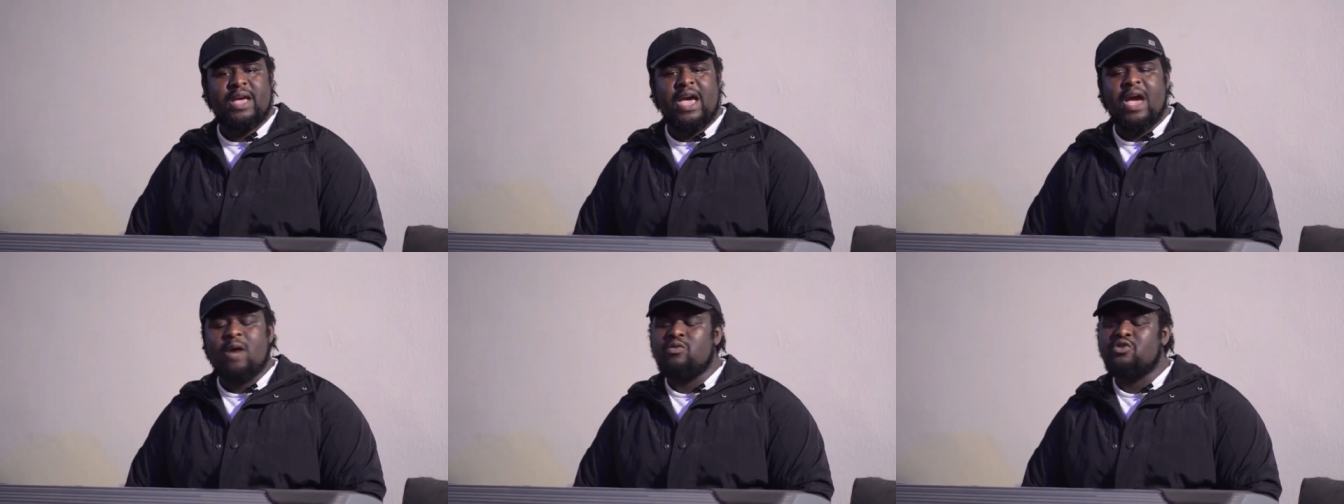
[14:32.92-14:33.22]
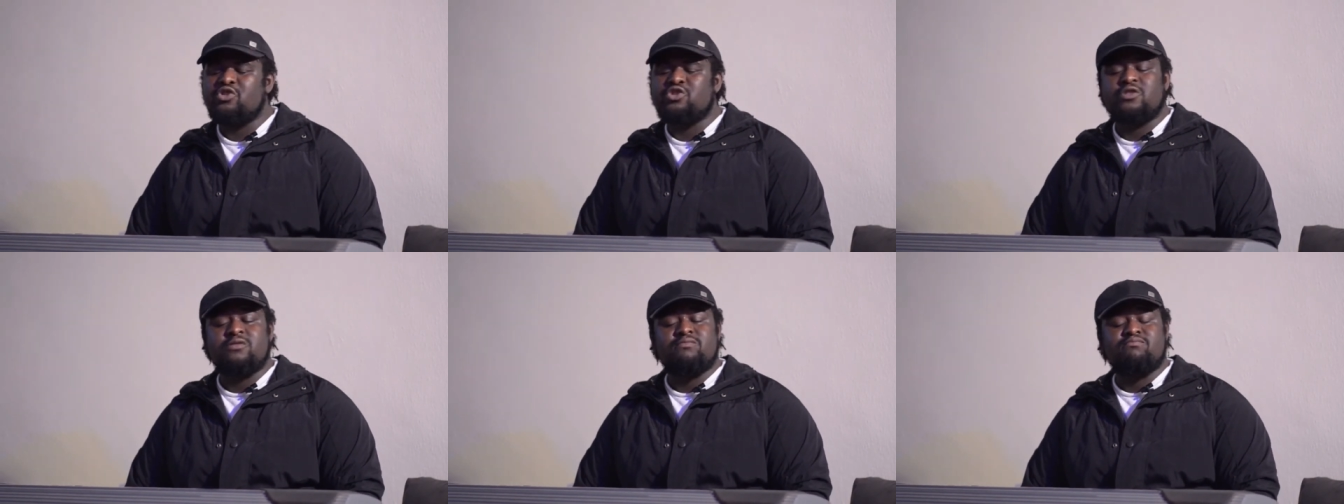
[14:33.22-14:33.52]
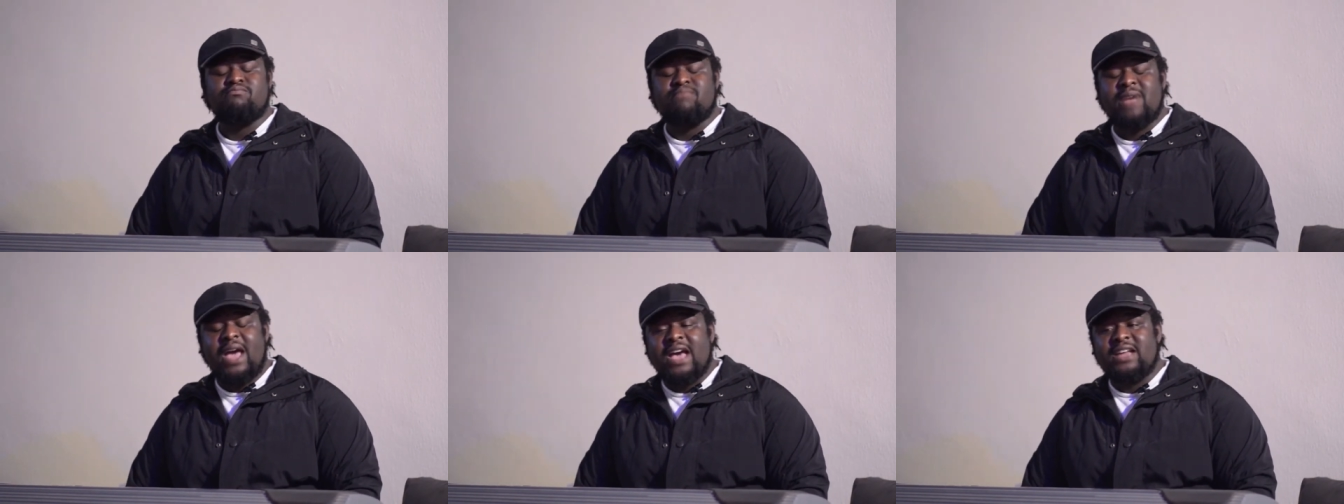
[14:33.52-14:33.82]
I was so
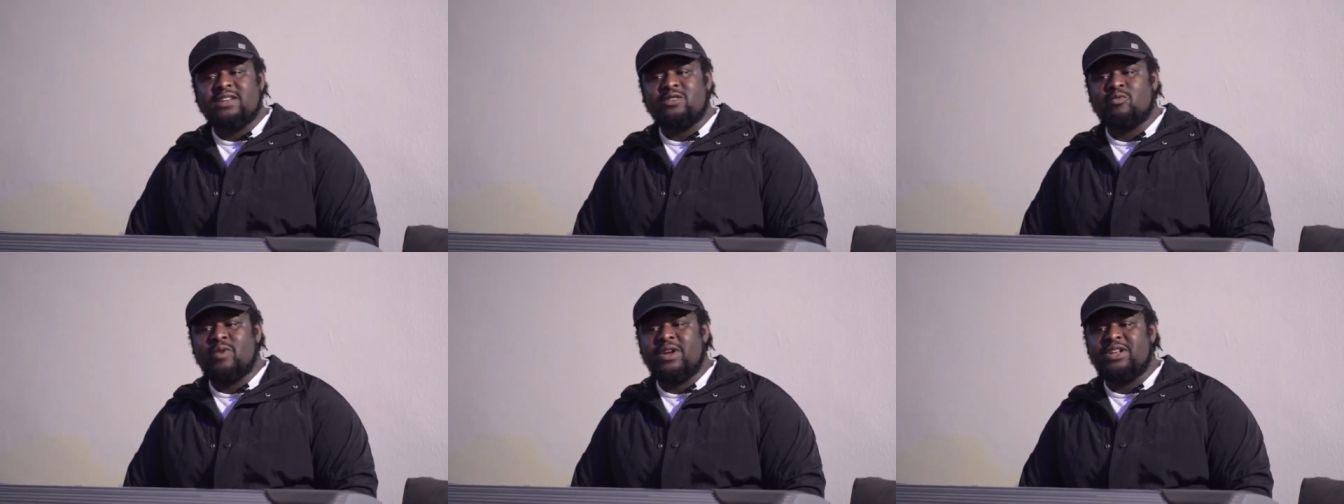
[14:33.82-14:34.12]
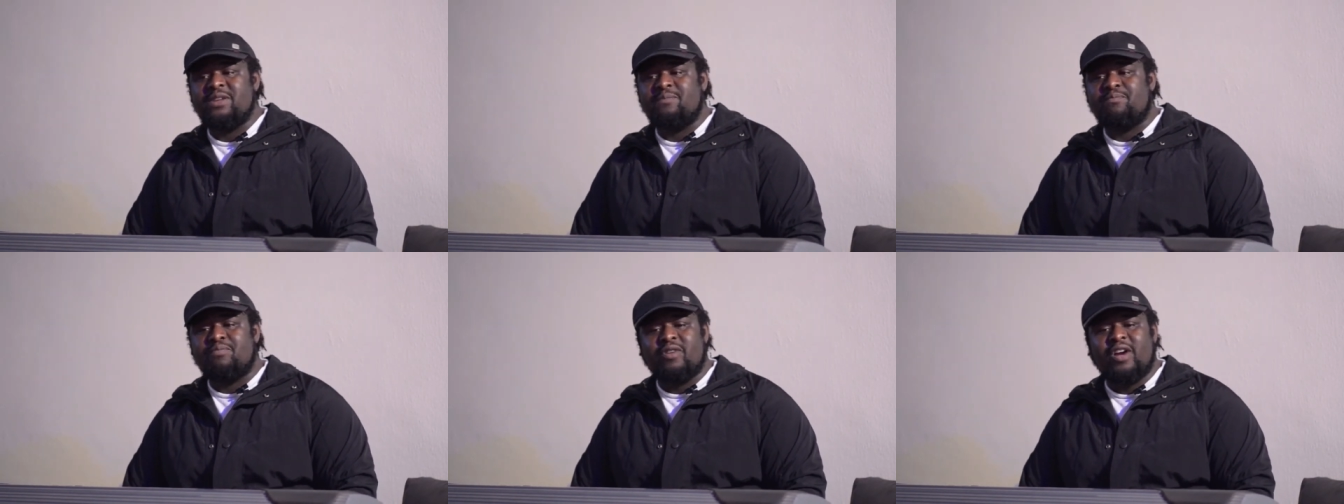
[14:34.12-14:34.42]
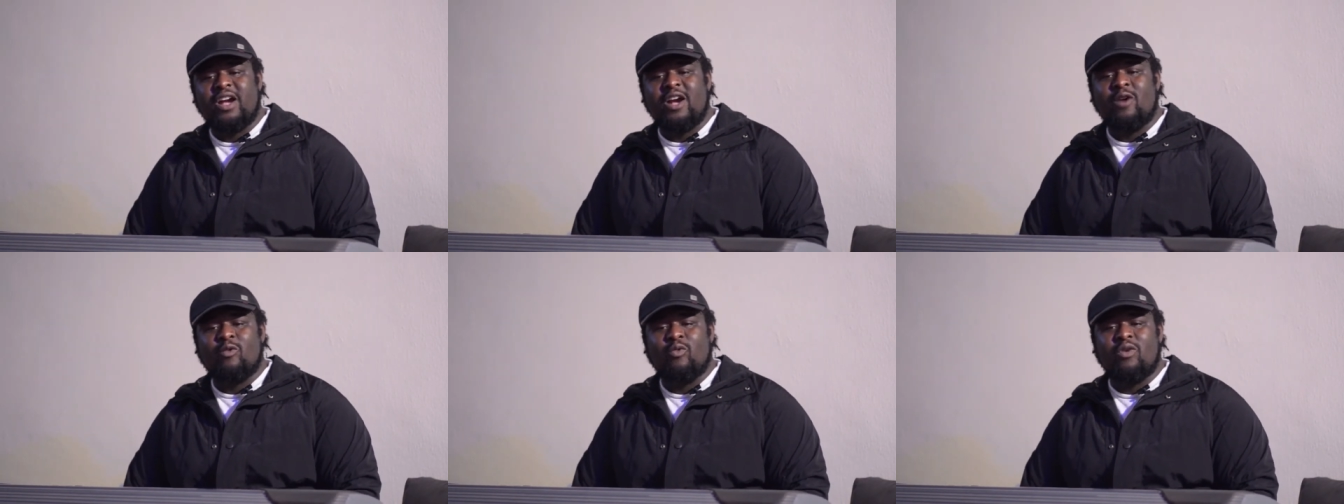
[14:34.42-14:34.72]
mad when the
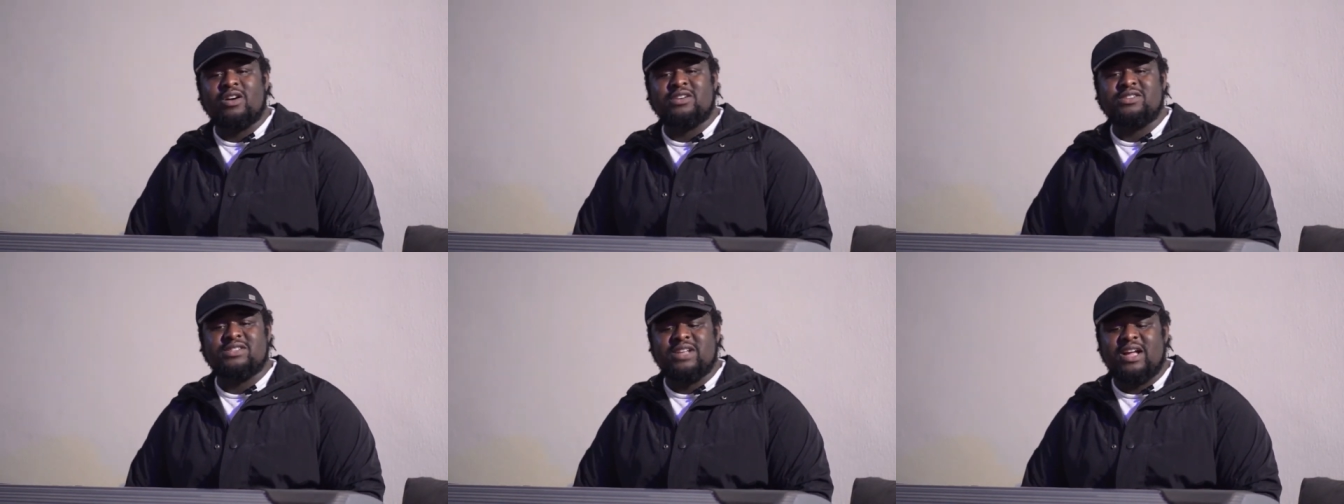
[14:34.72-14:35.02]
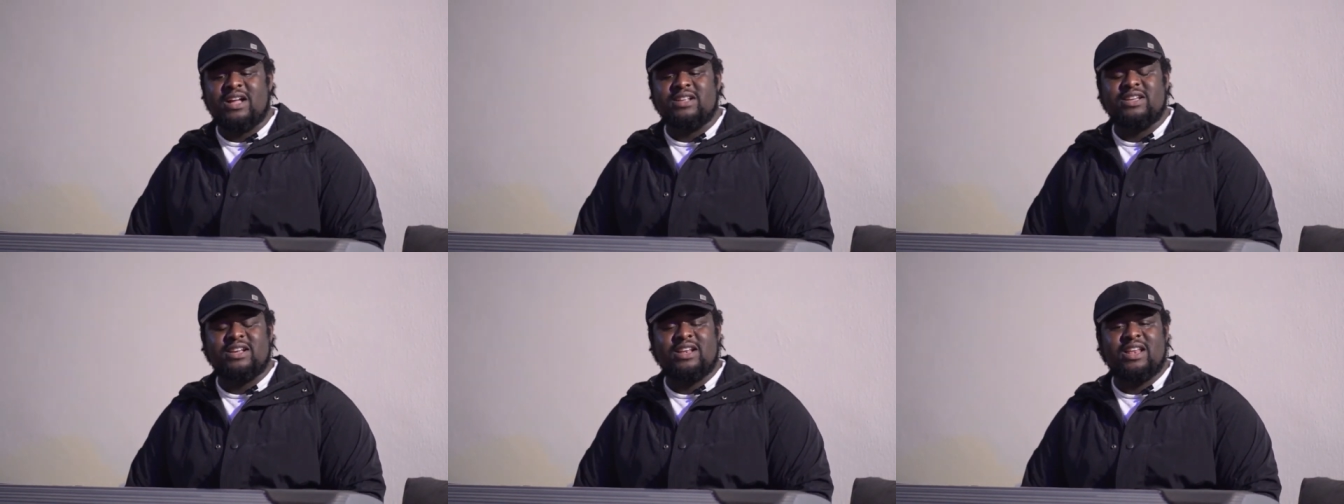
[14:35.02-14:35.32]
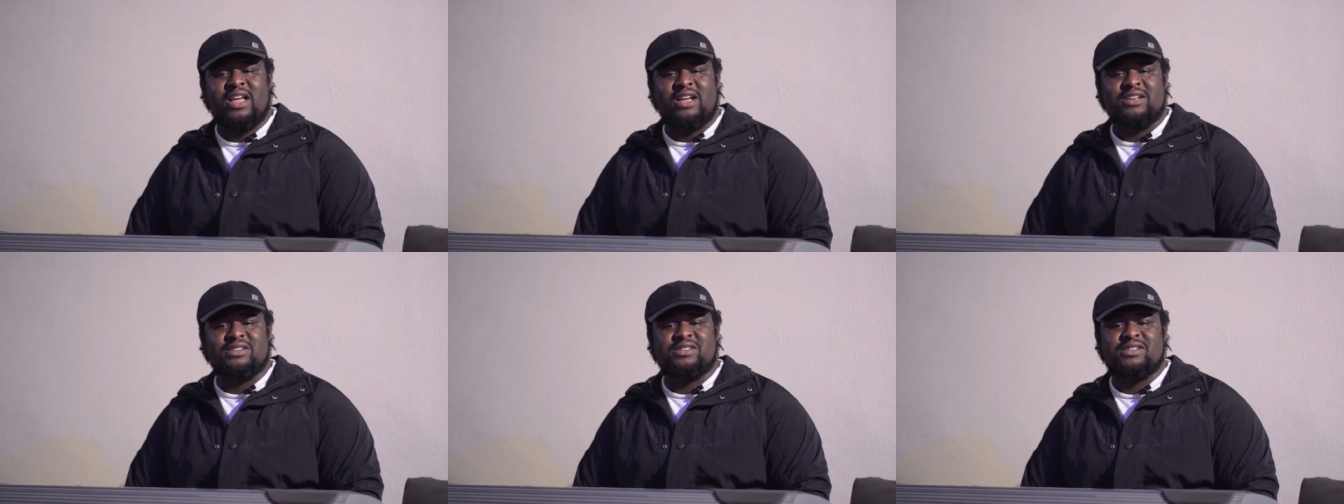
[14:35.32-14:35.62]
prayer walk
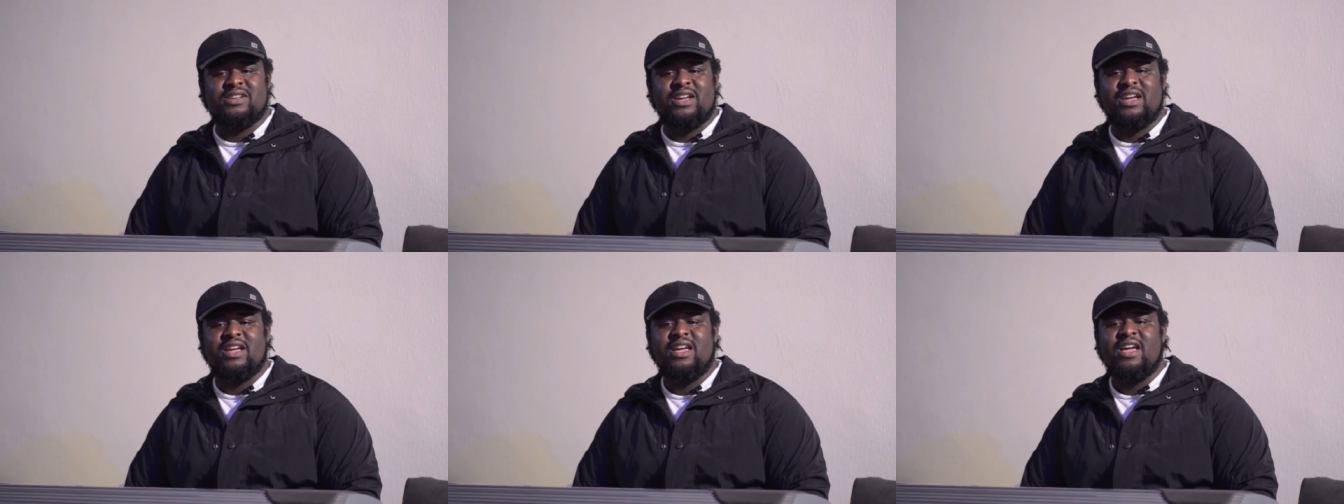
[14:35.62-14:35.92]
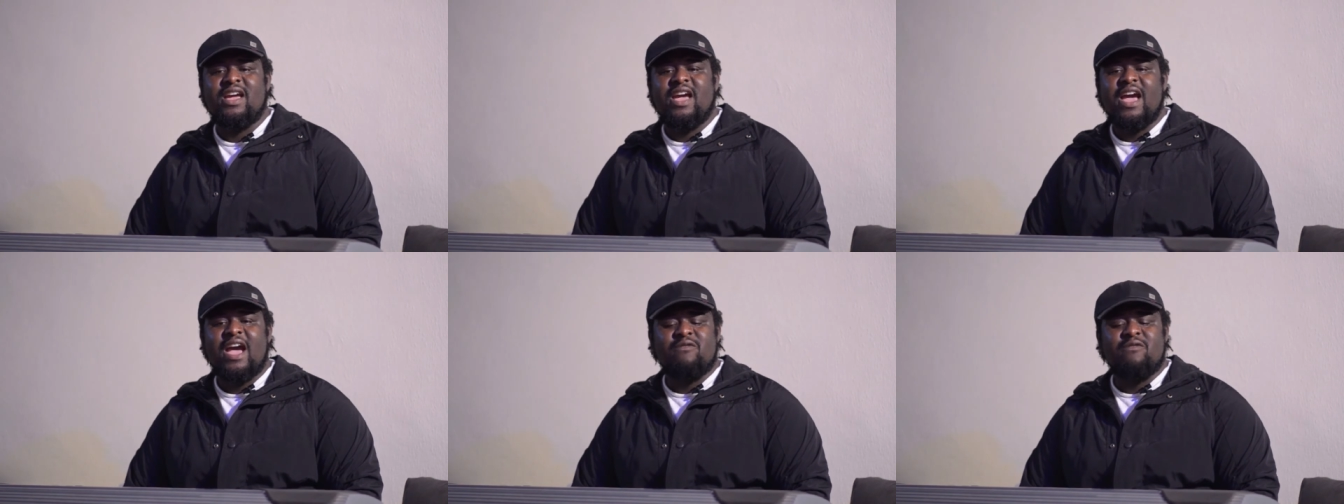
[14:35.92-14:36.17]
started last year